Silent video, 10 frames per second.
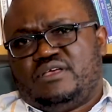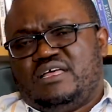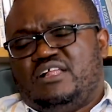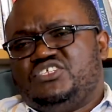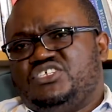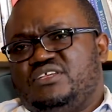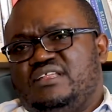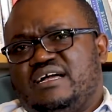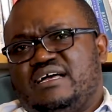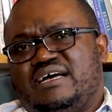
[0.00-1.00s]
culture
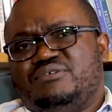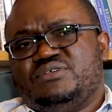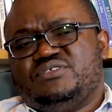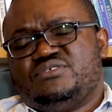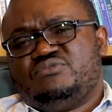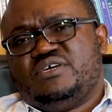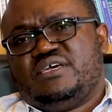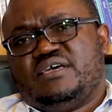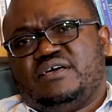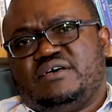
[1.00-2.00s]
like ours,
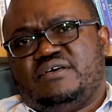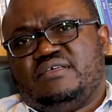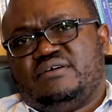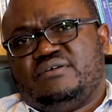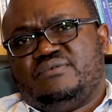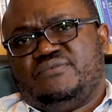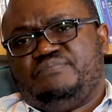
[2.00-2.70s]
where